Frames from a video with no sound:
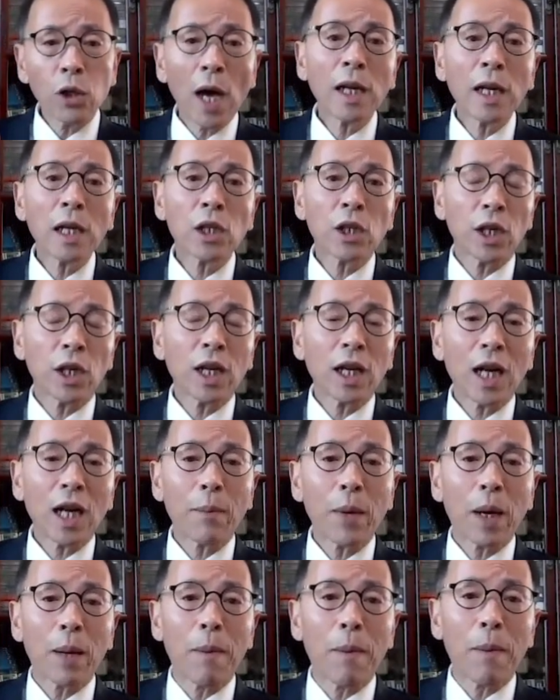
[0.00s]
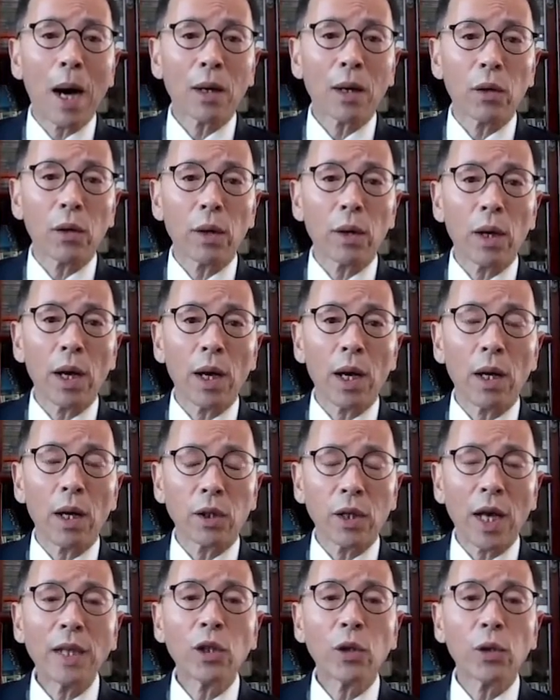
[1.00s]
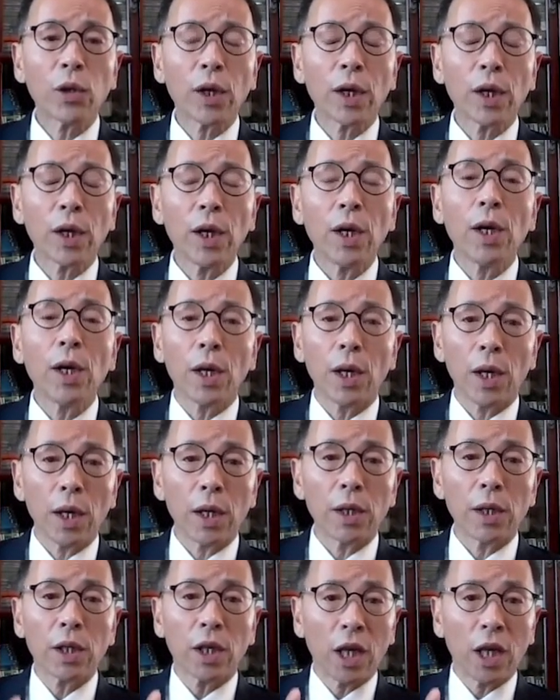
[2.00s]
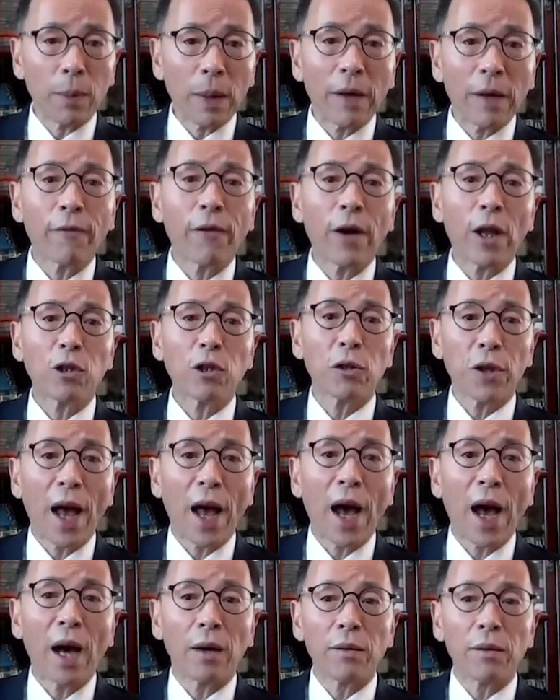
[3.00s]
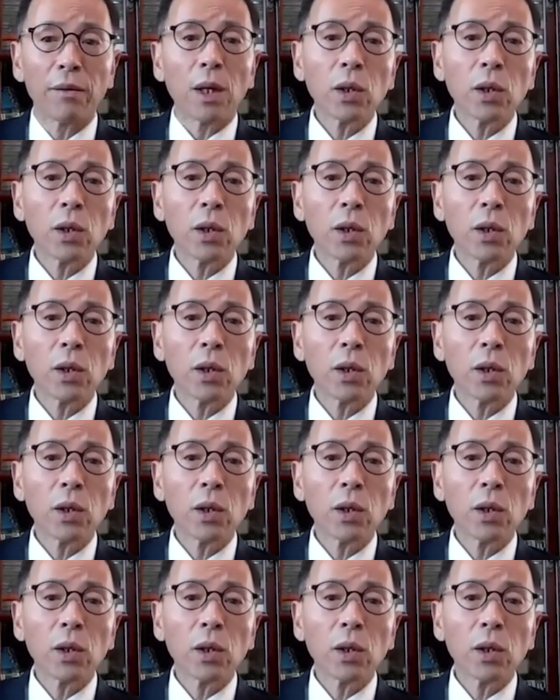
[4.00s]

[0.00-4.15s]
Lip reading: China's economic model essentially is keeping inflation down.